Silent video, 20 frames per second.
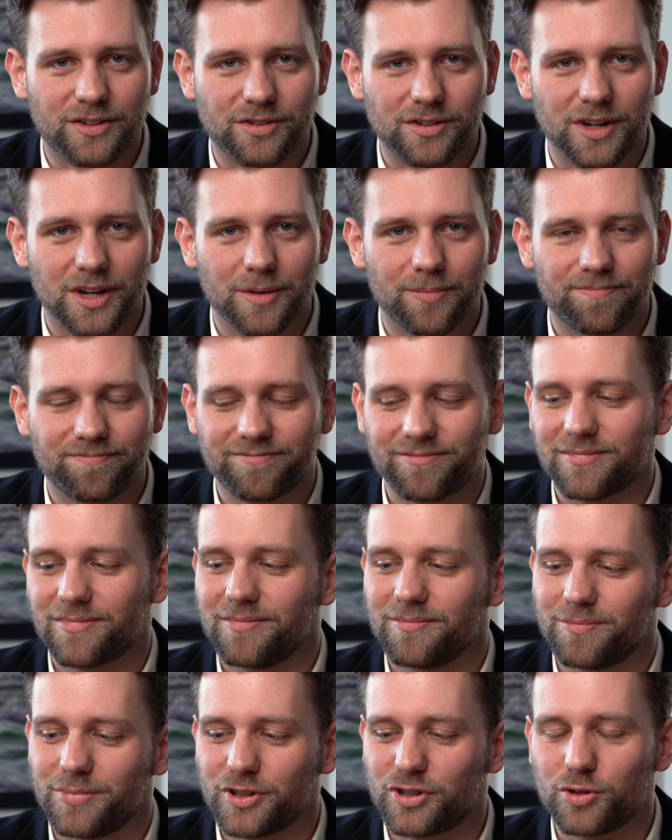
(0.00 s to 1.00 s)
trap,
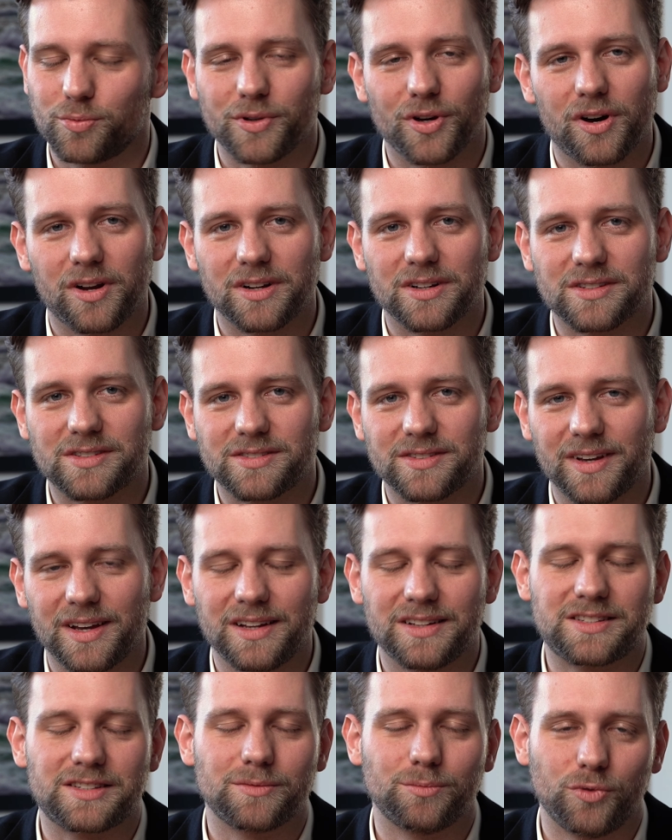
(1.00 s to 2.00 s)
but to be honest,
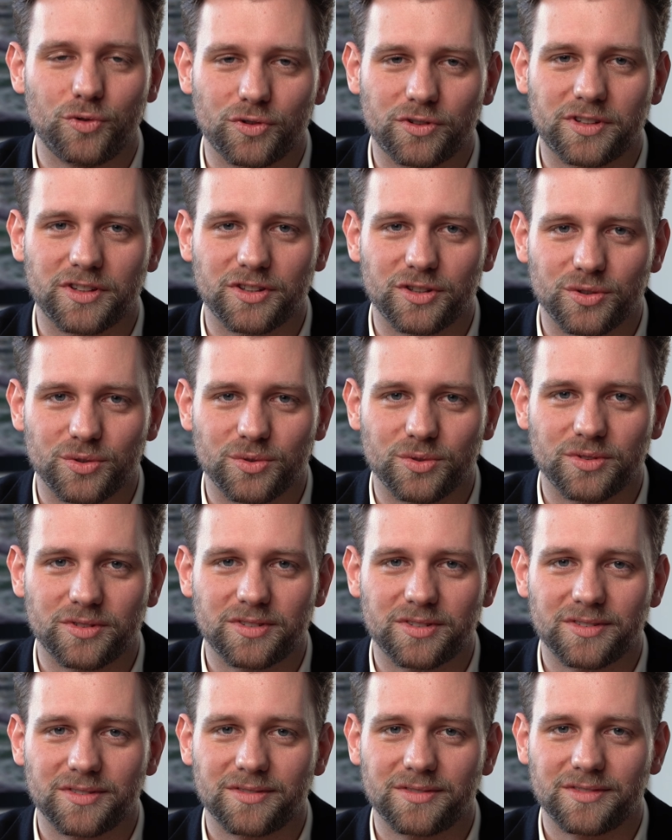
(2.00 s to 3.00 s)
it's a
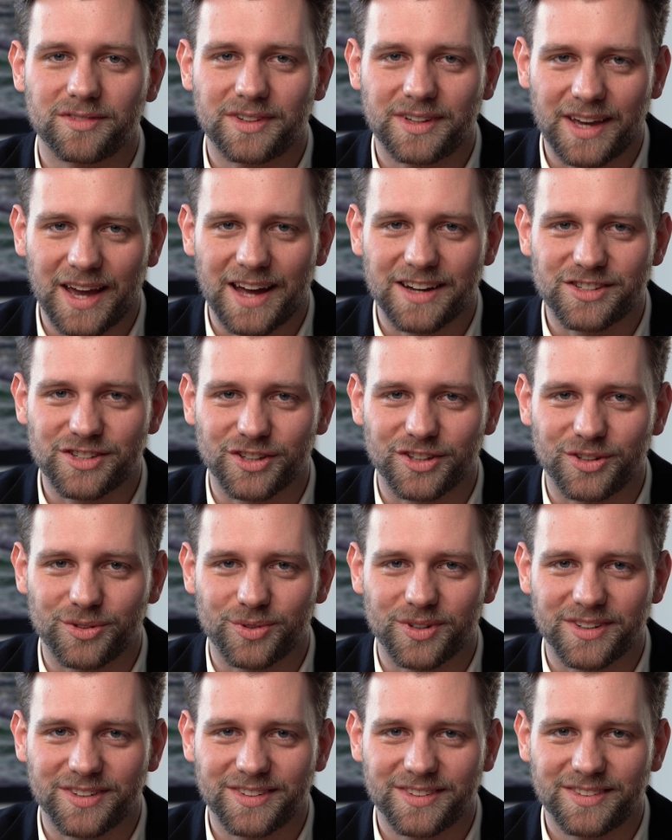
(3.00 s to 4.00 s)
multi-use catching
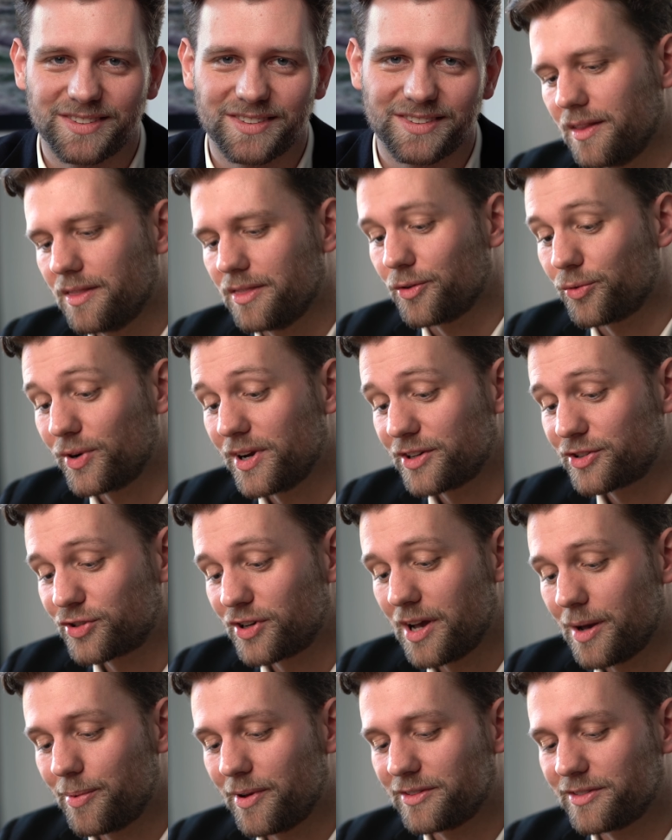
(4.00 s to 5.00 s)
unit. The rat
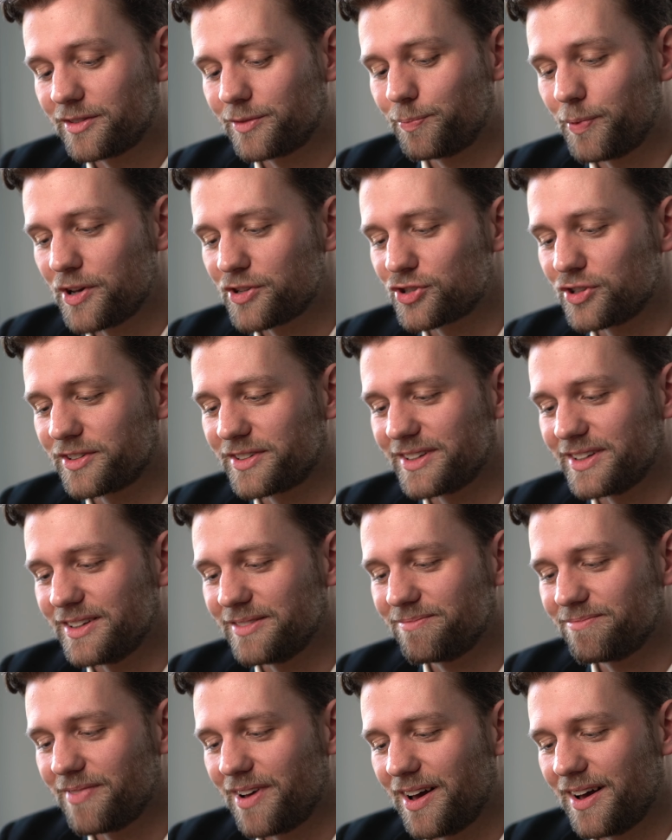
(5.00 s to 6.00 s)
trap has a specialty.
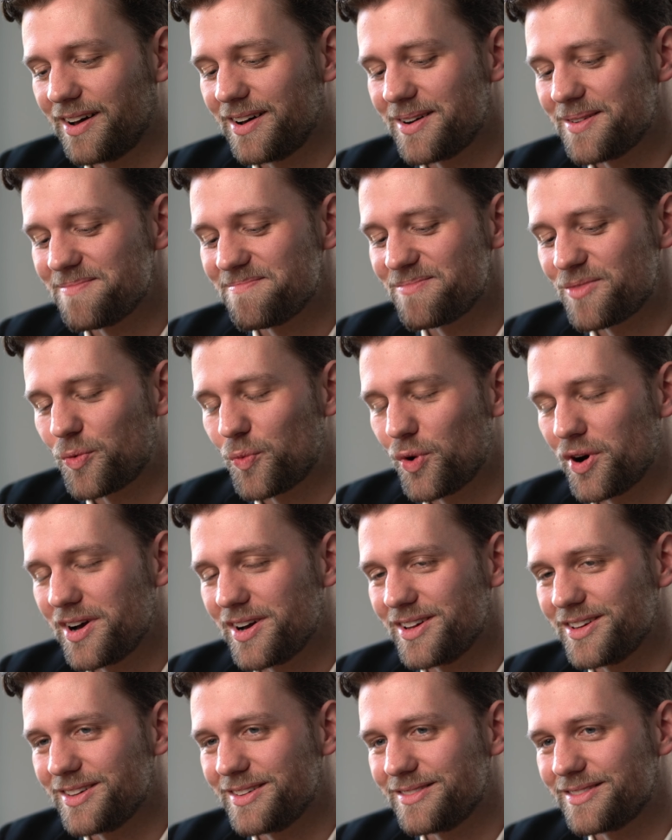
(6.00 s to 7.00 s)

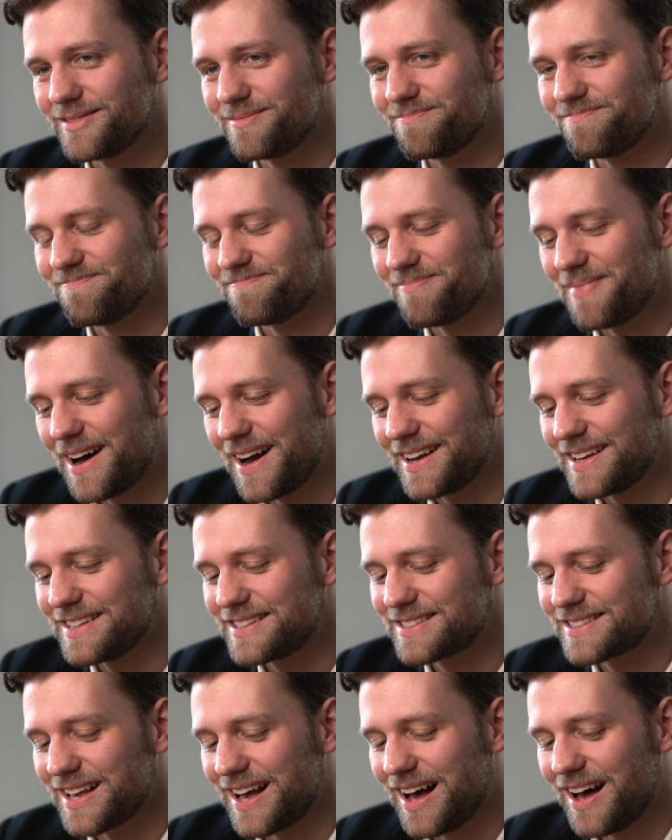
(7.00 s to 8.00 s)
While
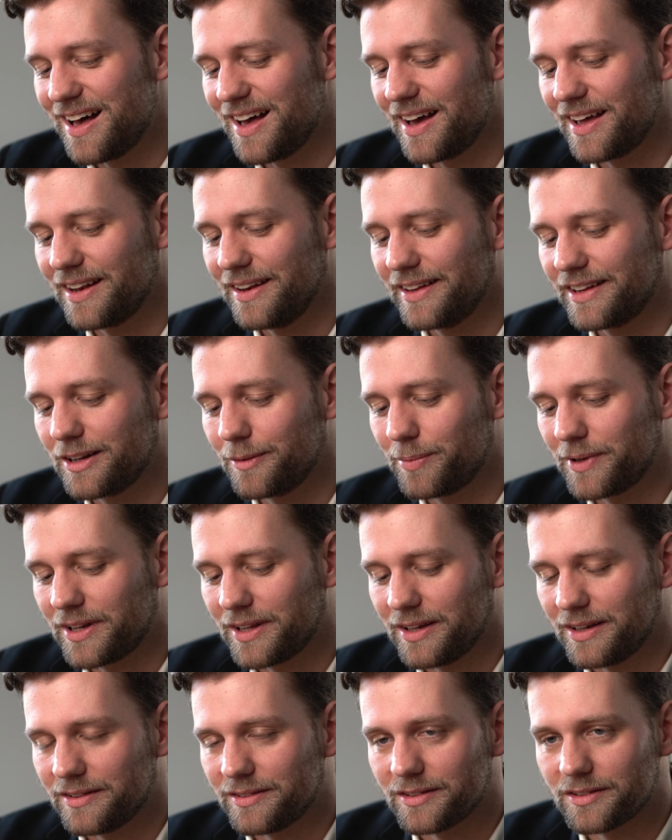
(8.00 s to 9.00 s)
mice are a little bit
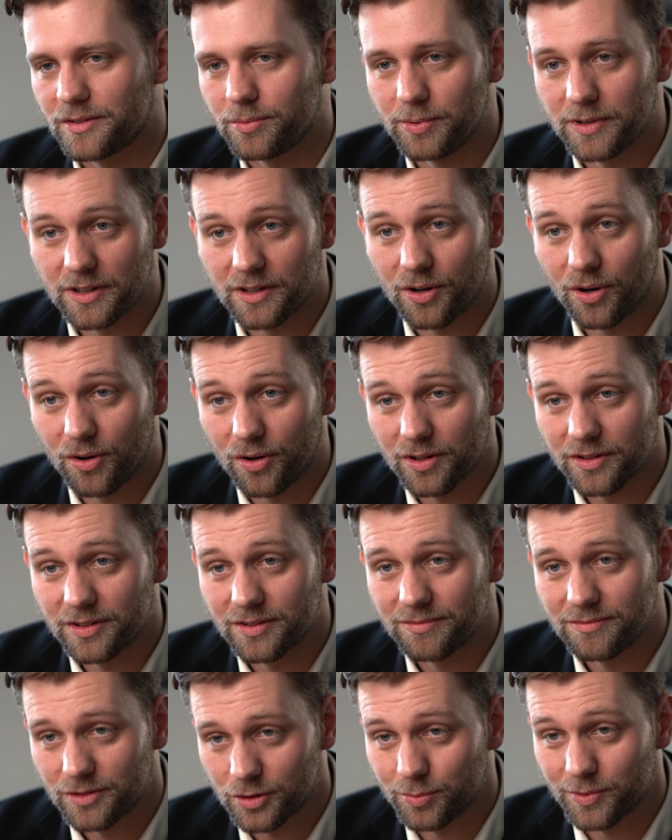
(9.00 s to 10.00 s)
easier to be
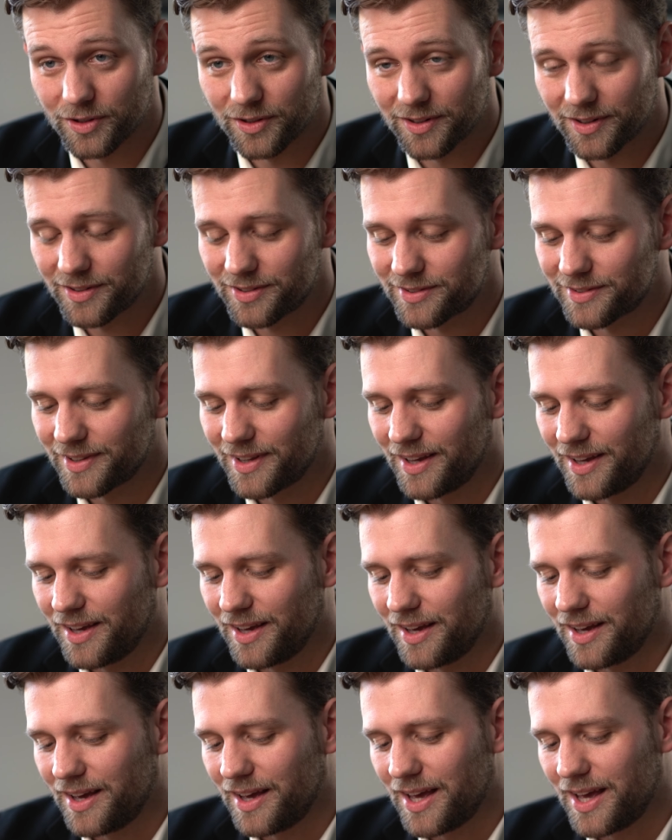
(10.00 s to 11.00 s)
caught, to be honest,
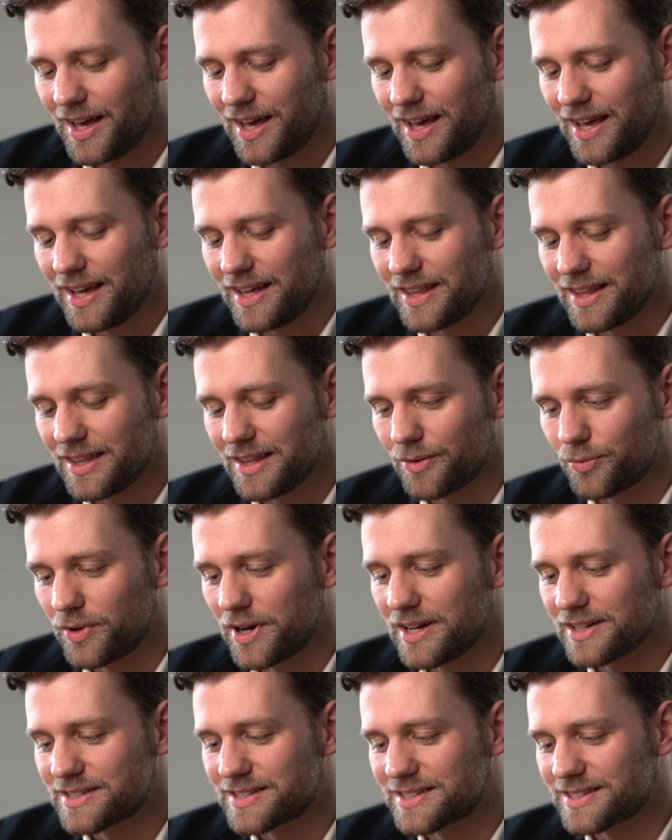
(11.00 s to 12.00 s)

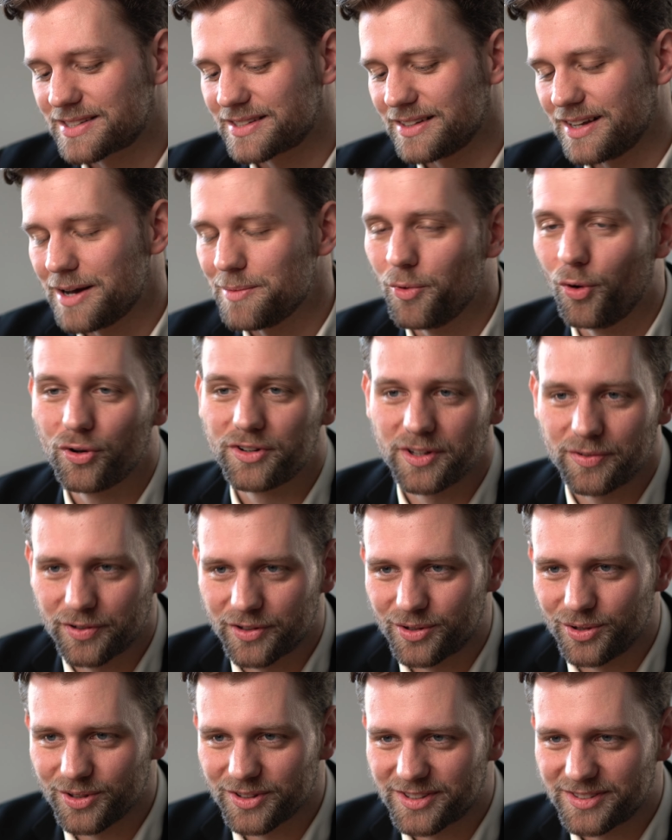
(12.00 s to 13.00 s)
rats are more
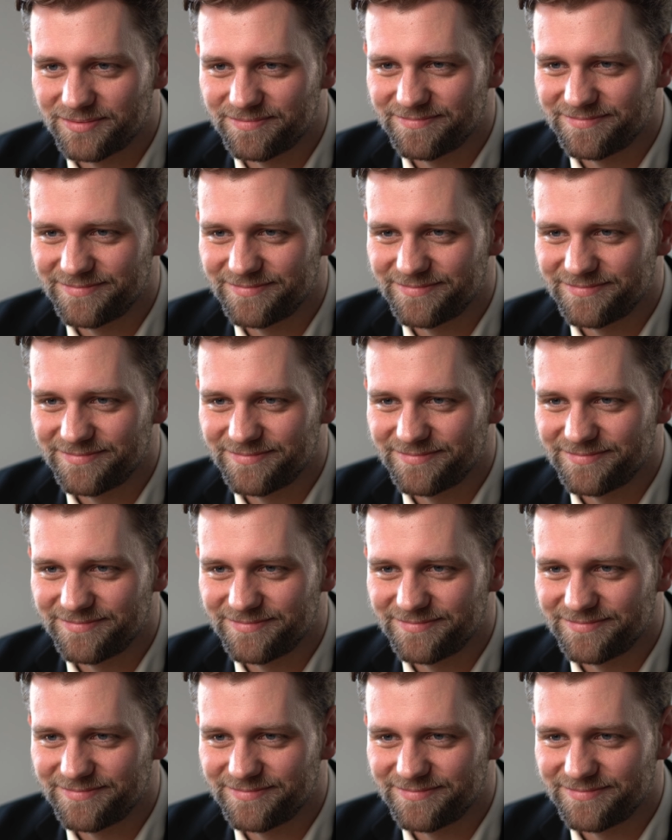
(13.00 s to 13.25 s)
difficult.